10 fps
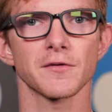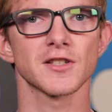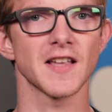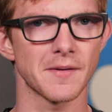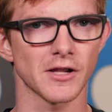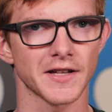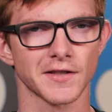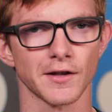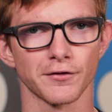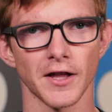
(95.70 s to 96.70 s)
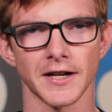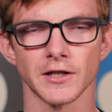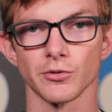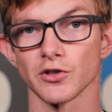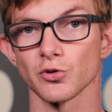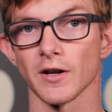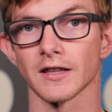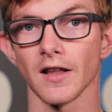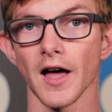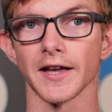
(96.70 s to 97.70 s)
of stabilizing the flight into a straight
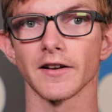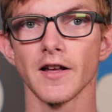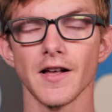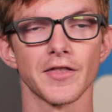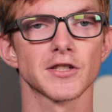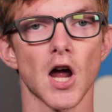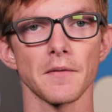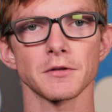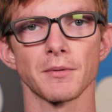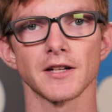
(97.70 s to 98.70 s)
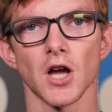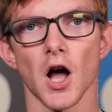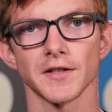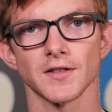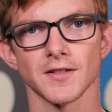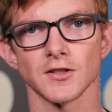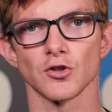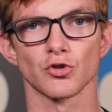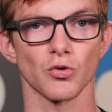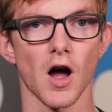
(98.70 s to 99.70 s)
line, the topspin causes it
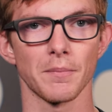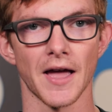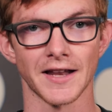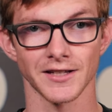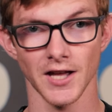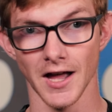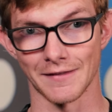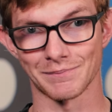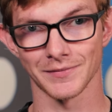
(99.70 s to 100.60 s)
to drop and cut.